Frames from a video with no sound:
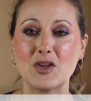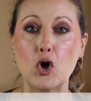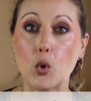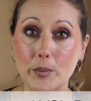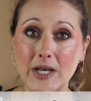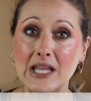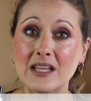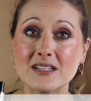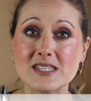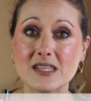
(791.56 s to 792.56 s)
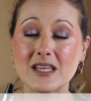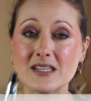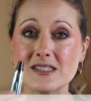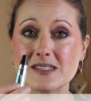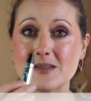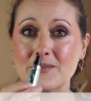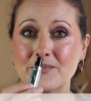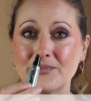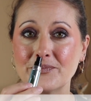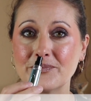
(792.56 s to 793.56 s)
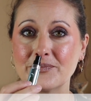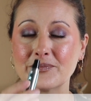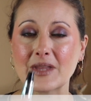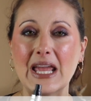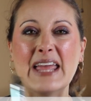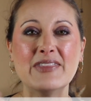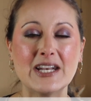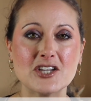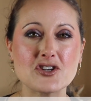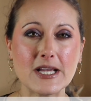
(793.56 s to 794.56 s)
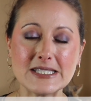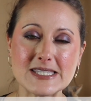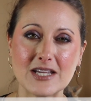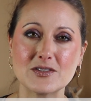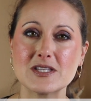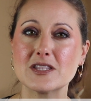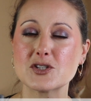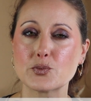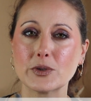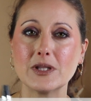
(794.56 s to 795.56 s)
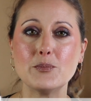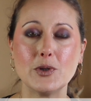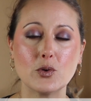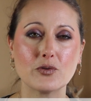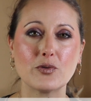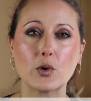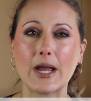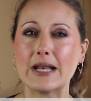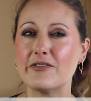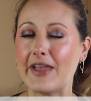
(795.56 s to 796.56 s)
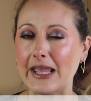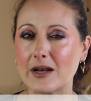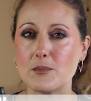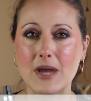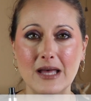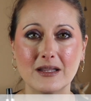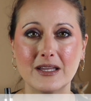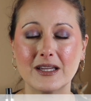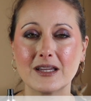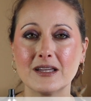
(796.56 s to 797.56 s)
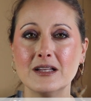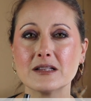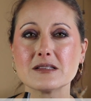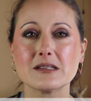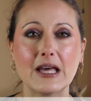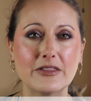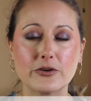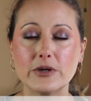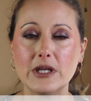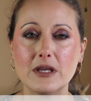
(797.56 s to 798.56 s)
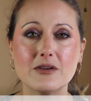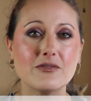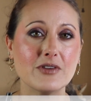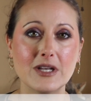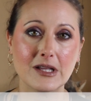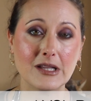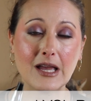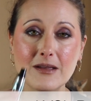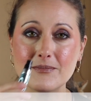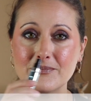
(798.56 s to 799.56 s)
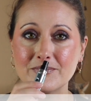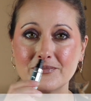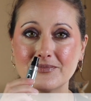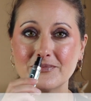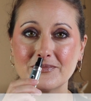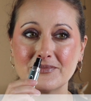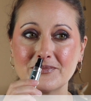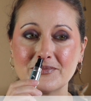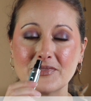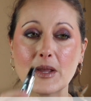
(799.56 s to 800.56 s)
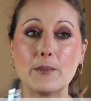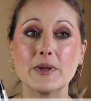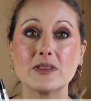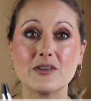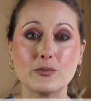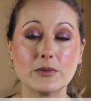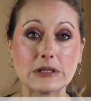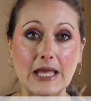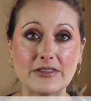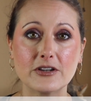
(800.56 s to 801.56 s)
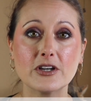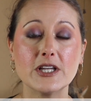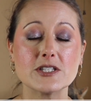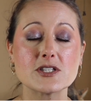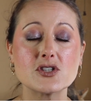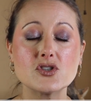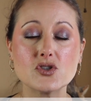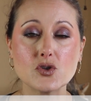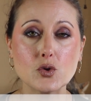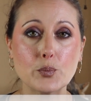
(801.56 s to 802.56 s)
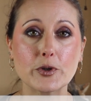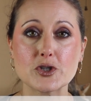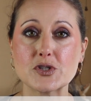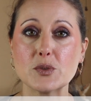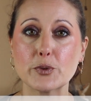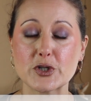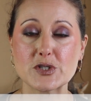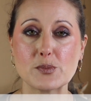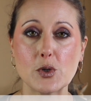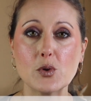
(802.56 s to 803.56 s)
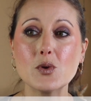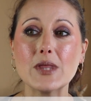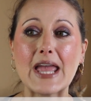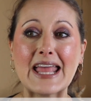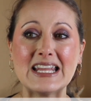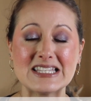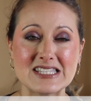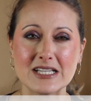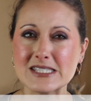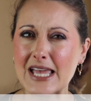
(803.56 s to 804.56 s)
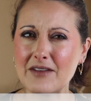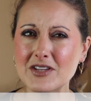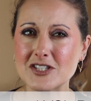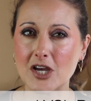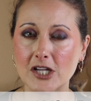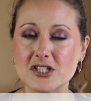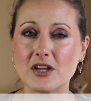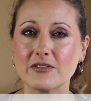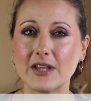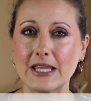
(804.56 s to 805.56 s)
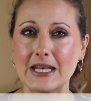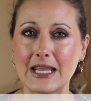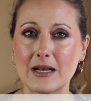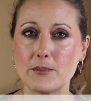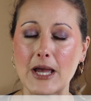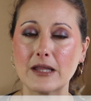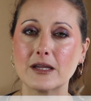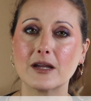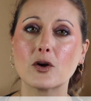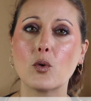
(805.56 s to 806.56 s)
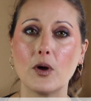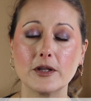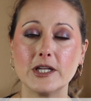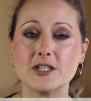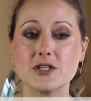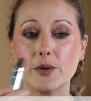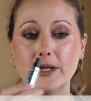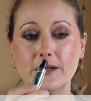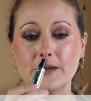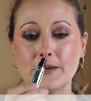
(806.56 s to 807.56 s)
opening to this. And then it dries down to this really beautiful kind of animalic, leathery vanilla. But the leather is super, super smooth and it does have a touch of like an animalic quality to it.